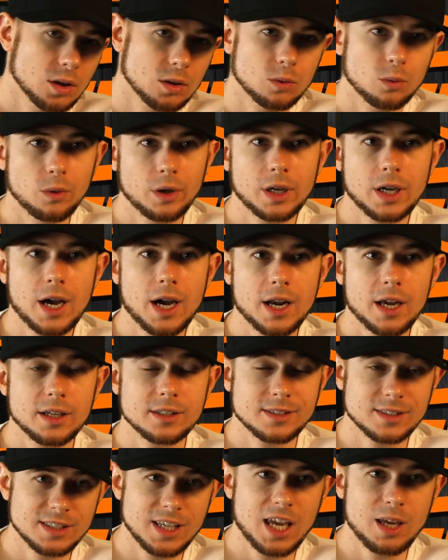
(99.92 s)
We got a
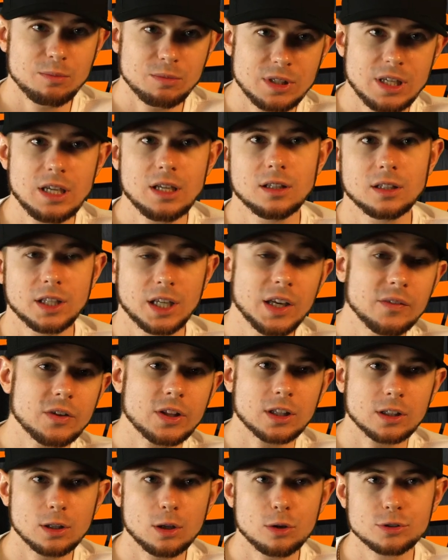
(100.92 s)
same deal
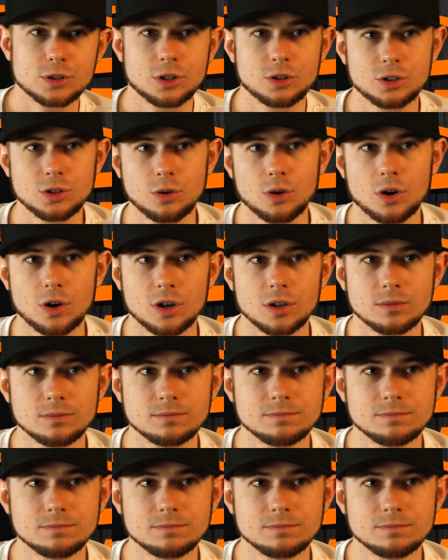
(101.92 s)
even closer to her.